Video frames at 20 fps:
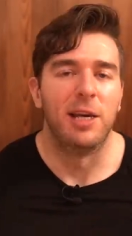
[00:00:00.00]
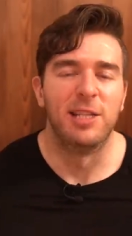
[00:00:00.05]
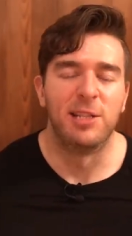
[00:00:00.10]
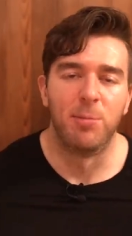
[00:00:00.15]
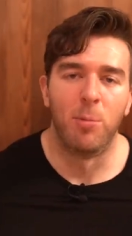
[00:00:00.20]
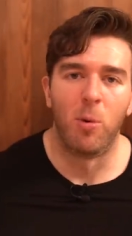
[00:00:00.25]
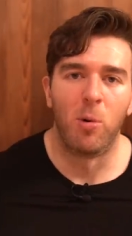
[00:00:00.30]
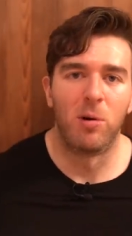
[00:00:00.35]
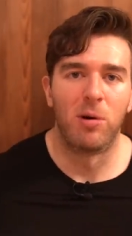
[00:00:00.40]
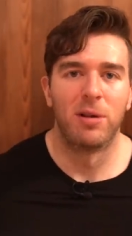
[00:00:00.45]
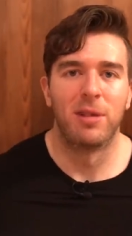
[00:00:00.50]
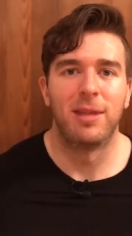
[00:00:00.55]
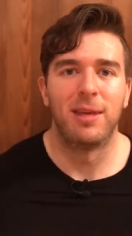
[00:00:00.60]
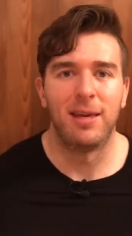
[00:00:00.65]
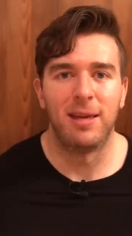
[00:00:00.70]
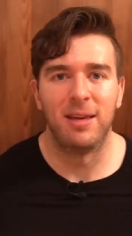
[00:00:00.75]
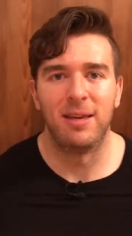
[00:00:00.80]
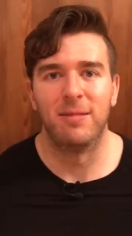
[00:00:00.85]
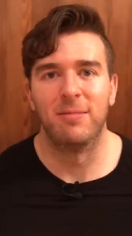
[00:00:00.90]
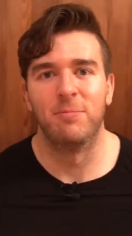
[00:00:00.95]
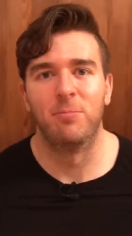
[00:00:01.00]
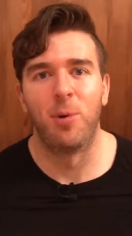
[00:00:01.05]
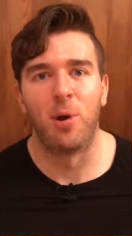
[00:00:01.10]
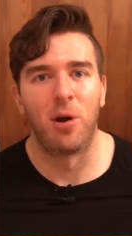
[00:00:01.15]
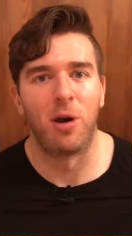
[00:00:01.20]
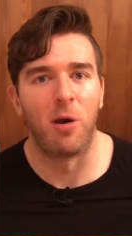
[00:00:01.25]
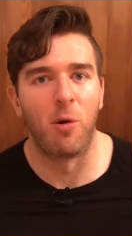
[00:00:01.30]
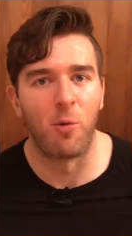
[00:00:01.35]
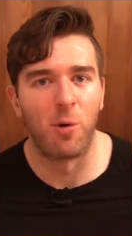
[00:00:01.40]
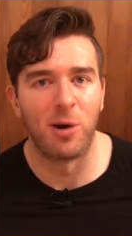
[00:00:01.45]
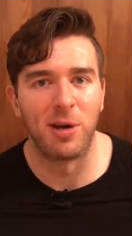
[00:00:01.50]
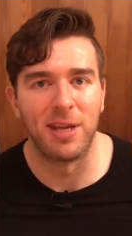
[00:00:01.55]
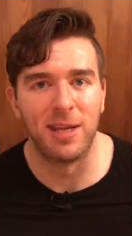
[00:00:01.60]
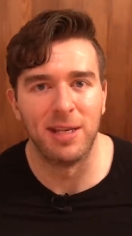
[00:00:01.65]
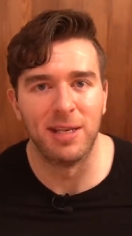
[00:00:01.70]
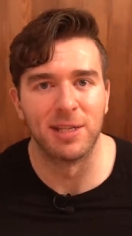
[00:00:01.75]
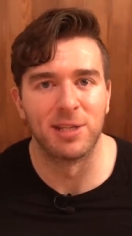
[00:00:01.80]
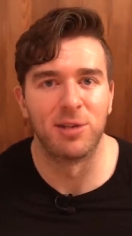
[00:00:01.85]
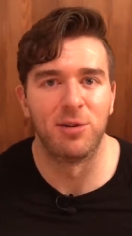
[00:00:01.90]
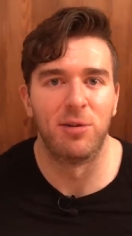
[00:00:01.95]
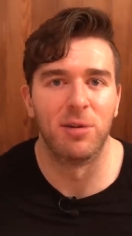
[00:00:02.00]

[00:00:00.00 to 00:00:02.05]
It's more the part where he doesn't